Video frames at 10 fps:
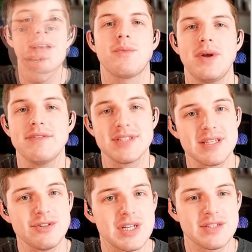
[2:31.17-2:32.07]
We have
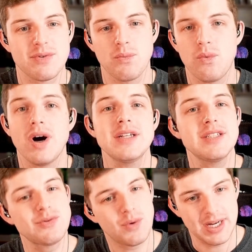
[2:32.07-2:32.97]
skill checks from 1
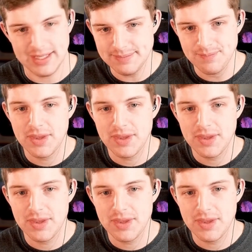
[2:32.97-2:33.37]
to 20,